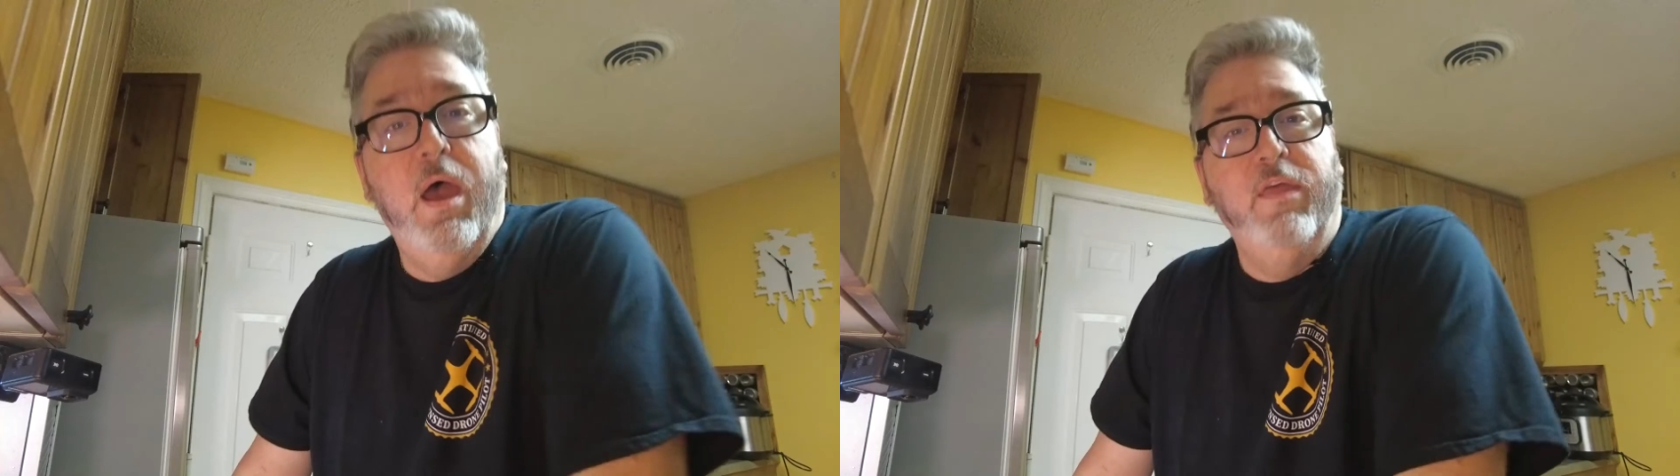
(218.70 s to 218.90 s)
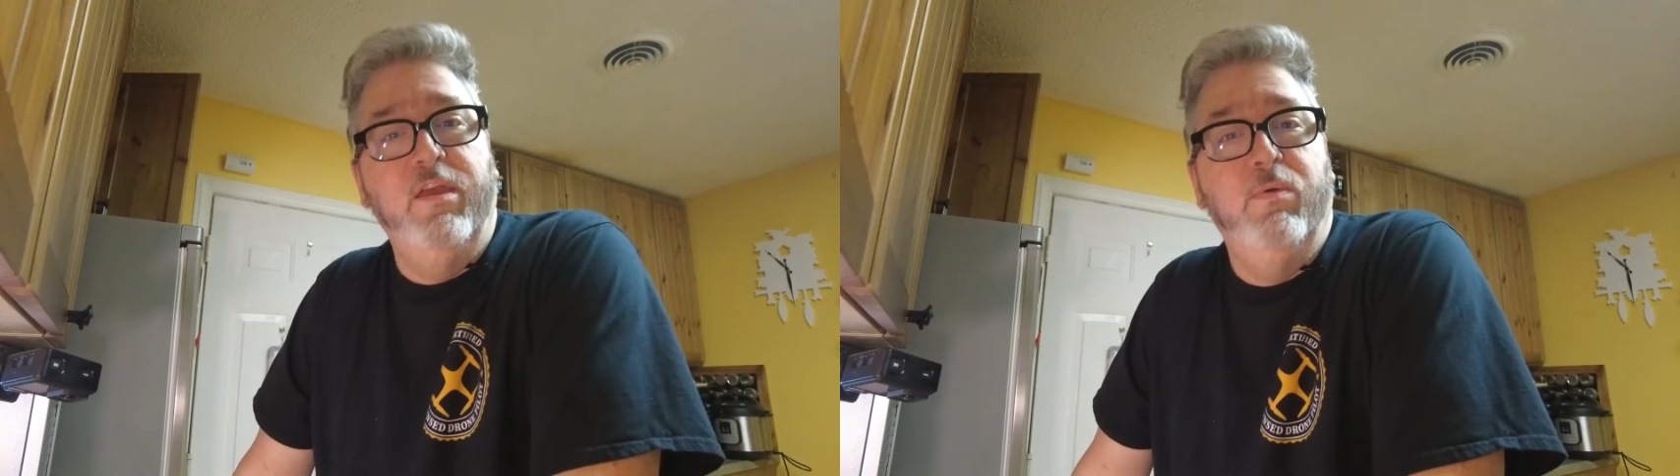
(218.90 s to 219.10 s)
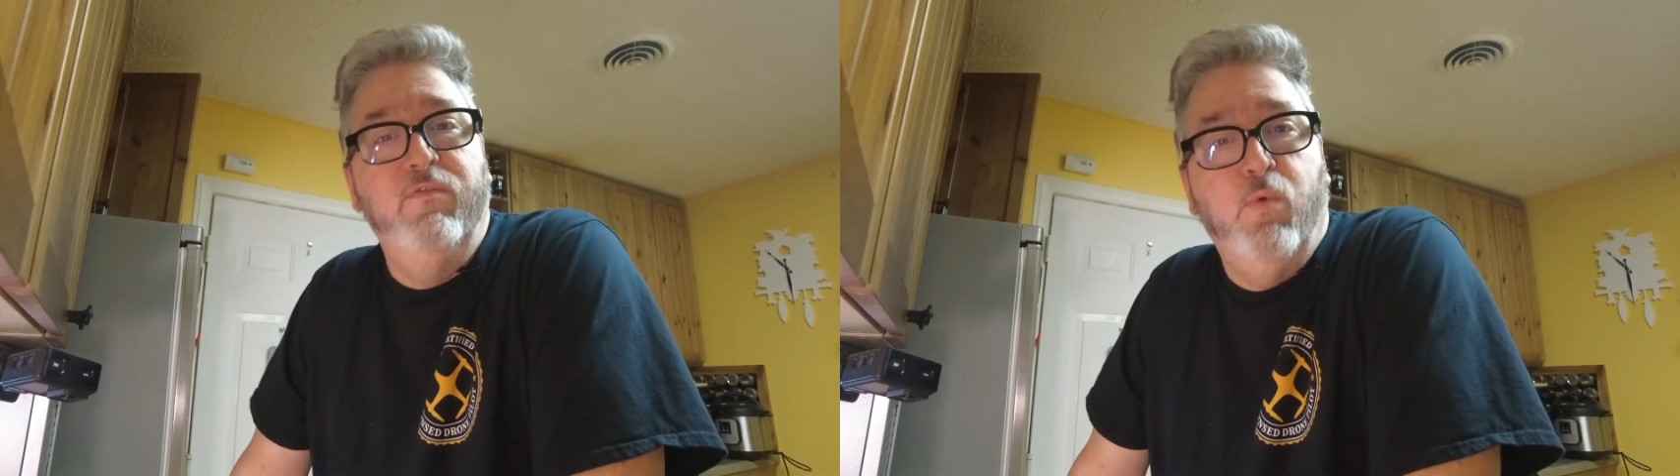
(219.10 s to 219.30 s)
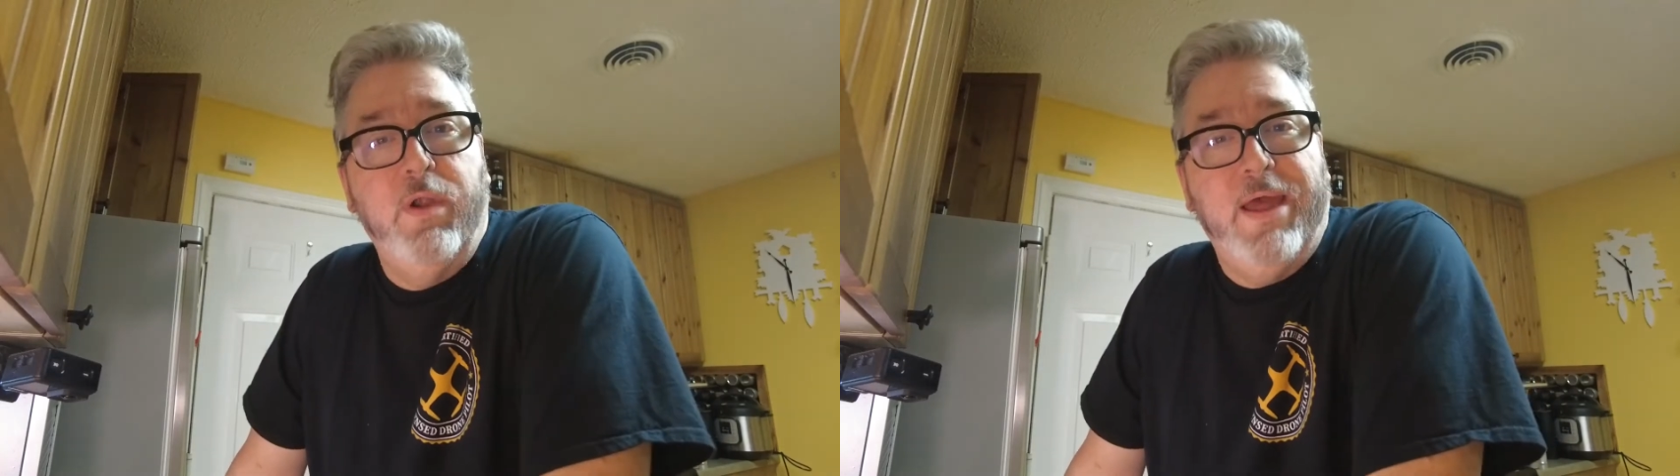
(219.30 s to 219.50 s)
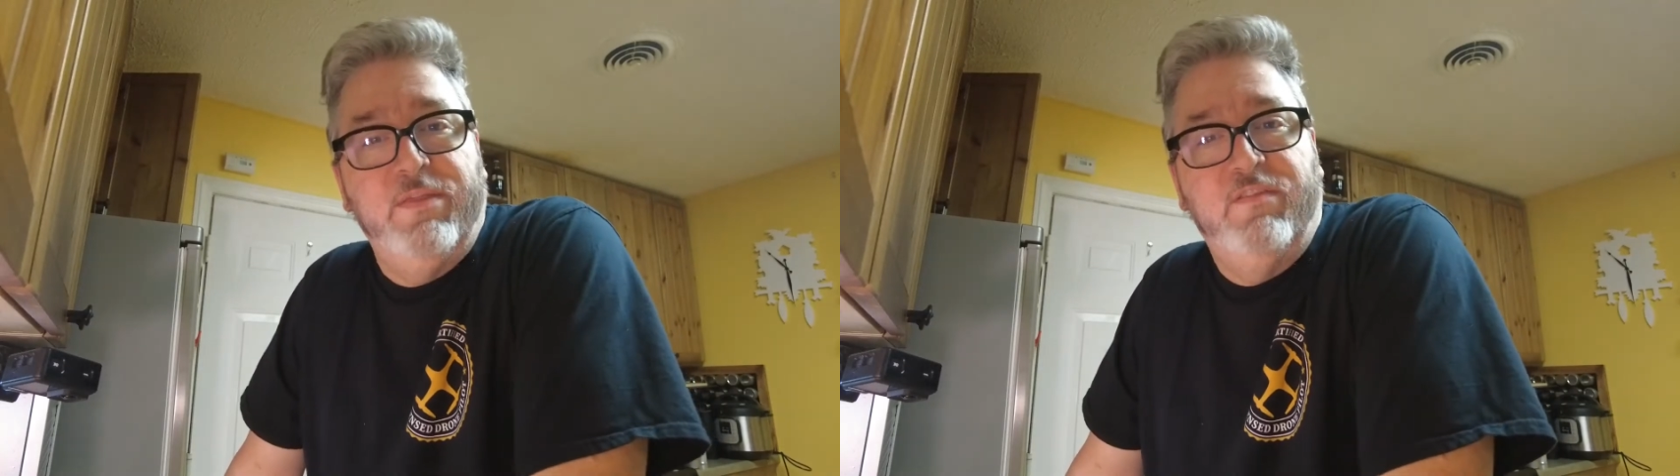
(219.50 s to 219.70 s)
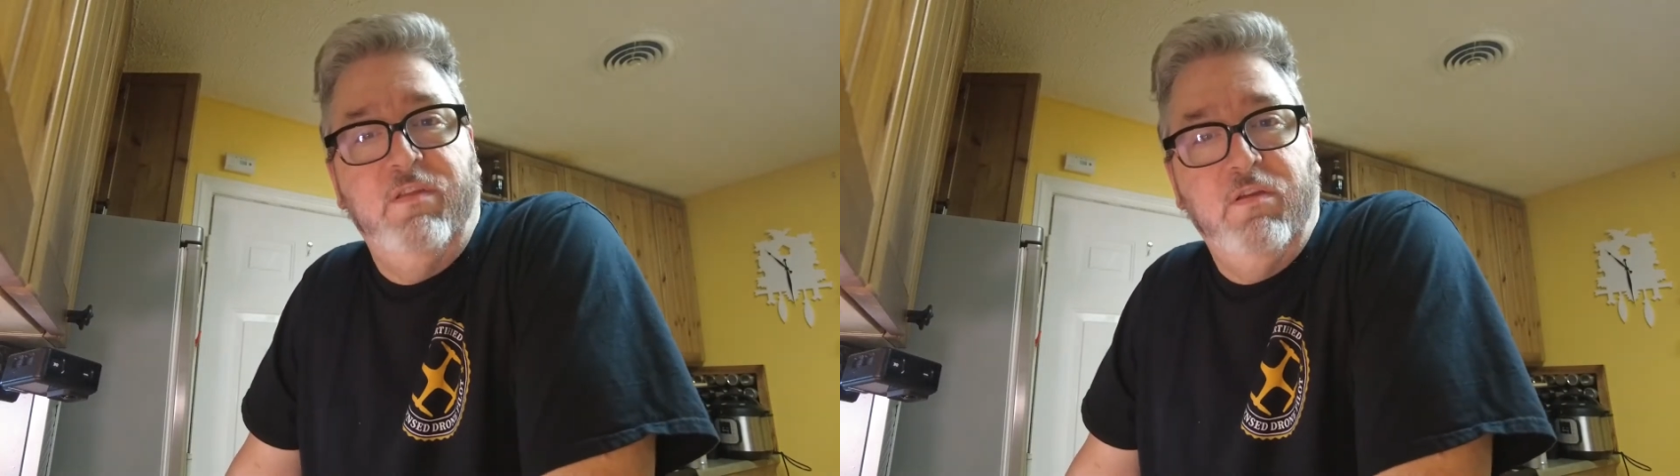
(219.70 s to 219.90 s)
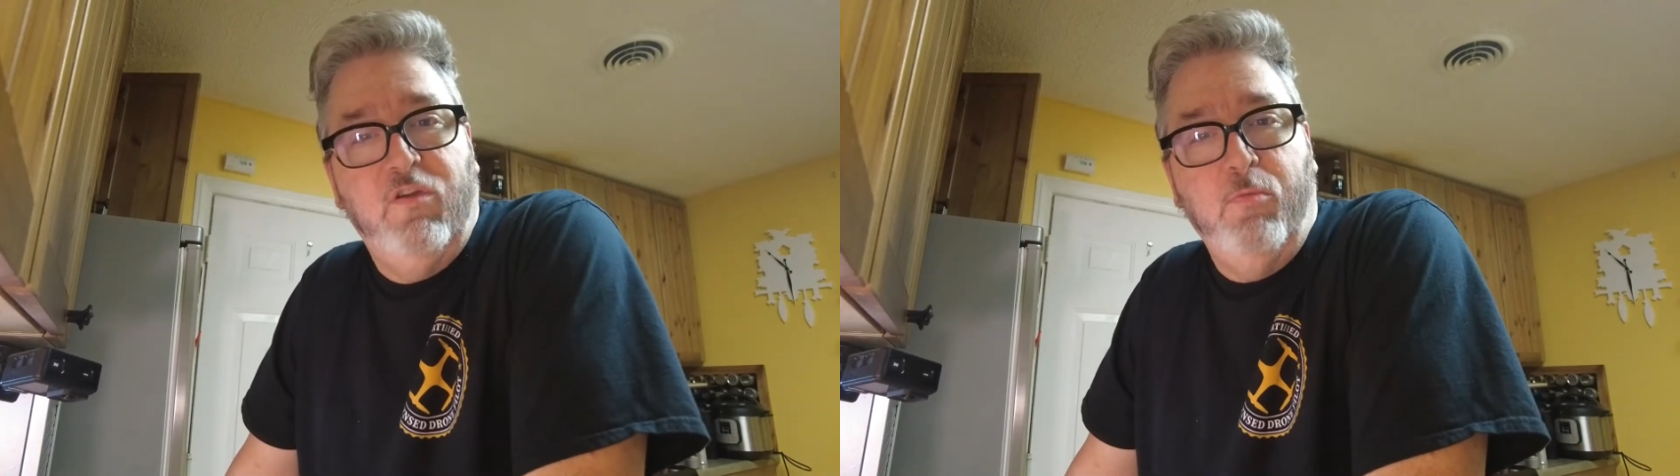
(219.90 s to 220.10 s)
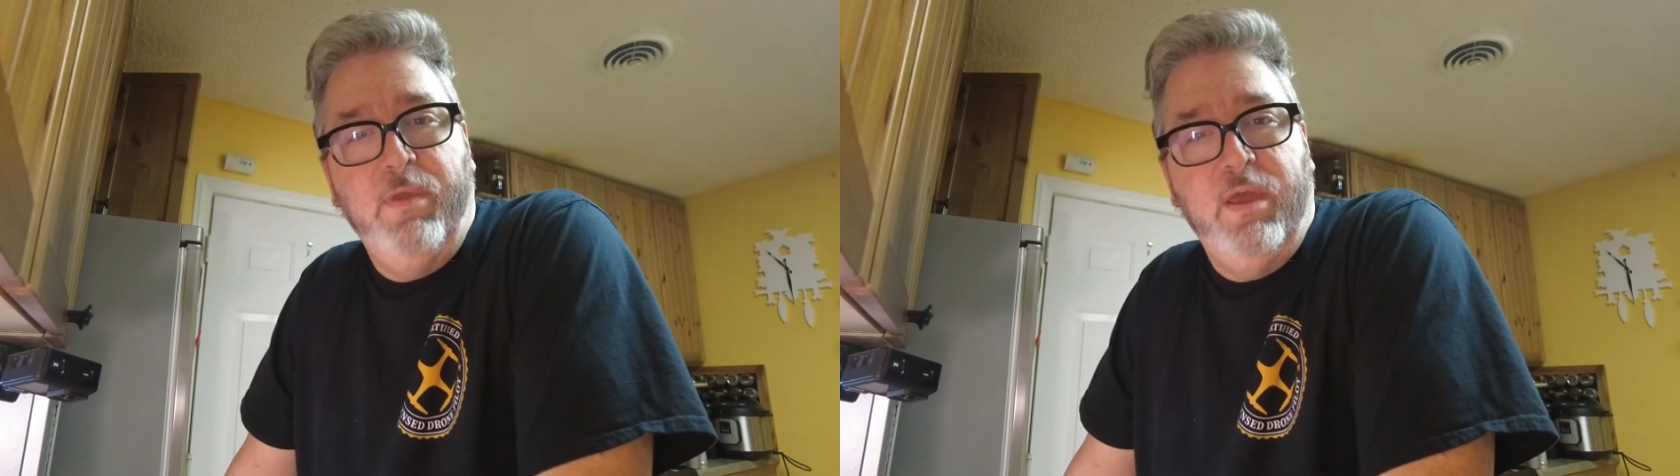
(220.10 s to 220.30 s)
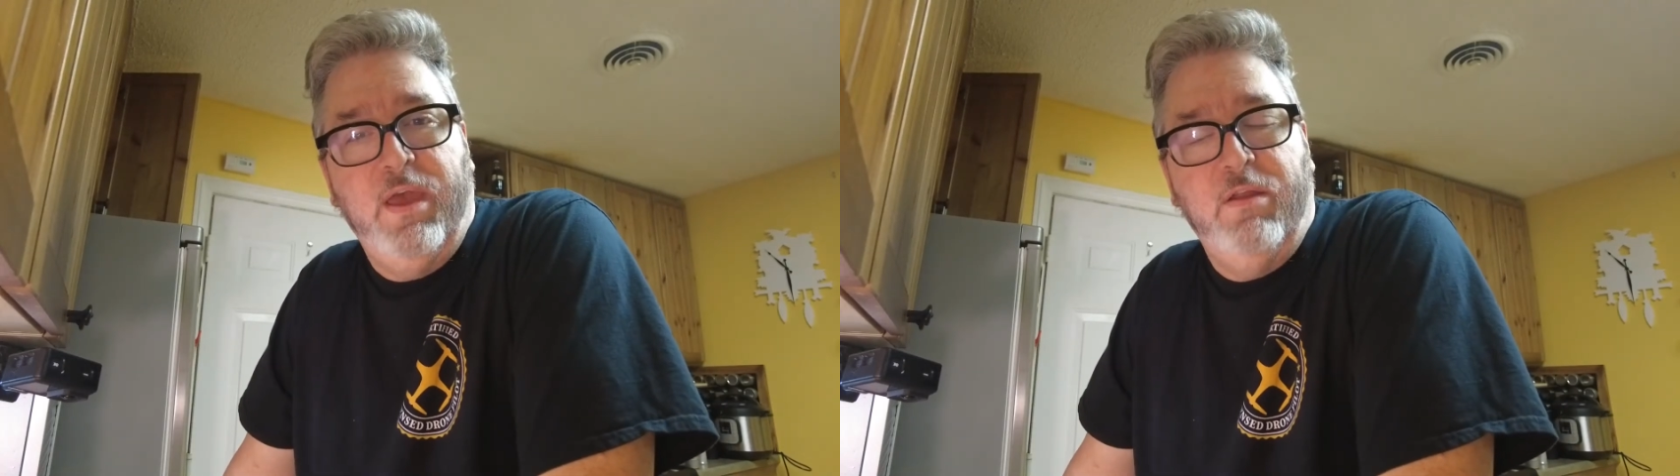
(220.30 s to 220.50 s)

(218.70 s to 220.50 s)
I think we've worn out the Snugtopia.